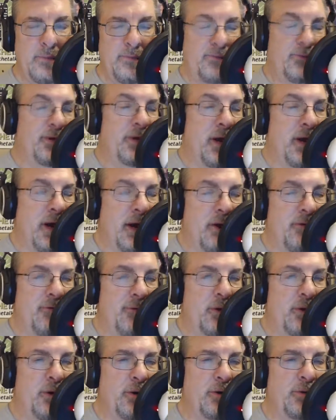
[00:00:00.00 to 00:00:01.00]
Tonight
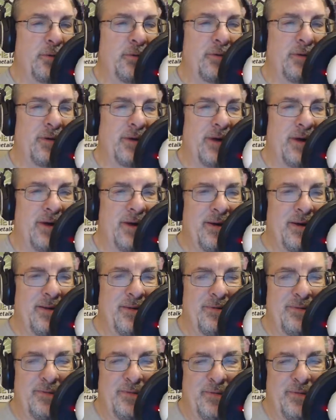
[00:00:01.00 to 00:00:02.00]
for you,
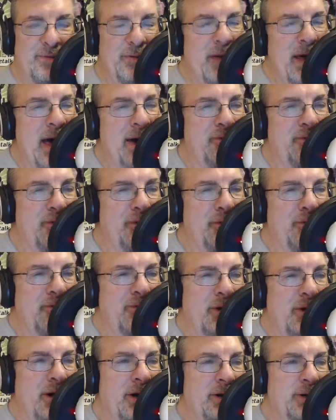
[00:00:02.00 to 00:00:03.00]
the afternoon
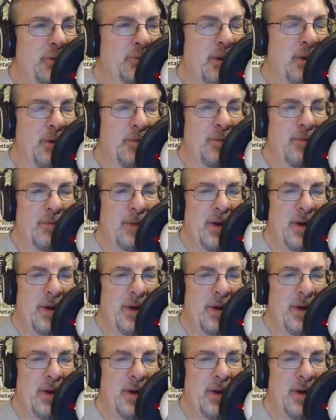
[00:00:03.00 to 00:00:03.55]
for us, but